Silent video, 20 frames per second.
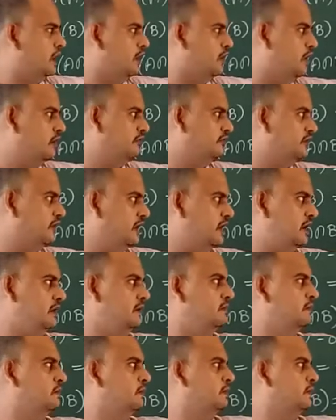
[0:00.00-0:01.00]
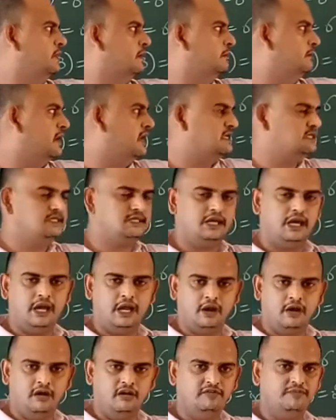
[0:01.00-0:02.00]
n of A plus
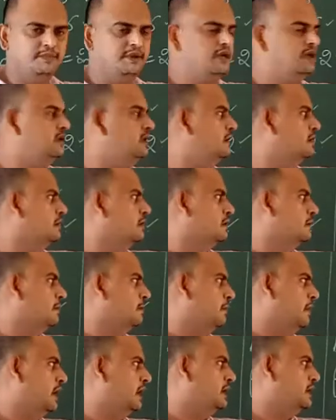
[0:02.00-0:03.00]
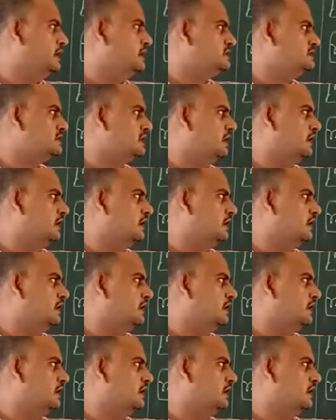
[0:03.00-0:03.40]
n of B minus